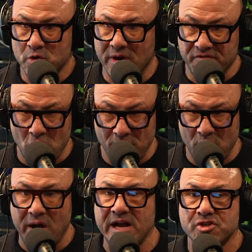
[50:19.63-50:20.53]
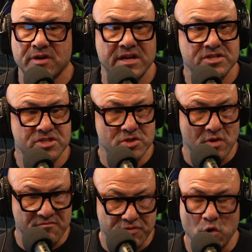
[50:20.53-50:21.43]
You have carbohydrates,
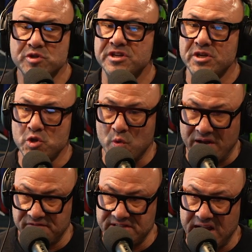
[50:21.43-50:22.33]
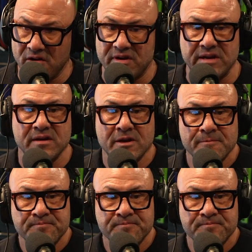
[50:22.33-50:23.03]
you have protein, you have dairy.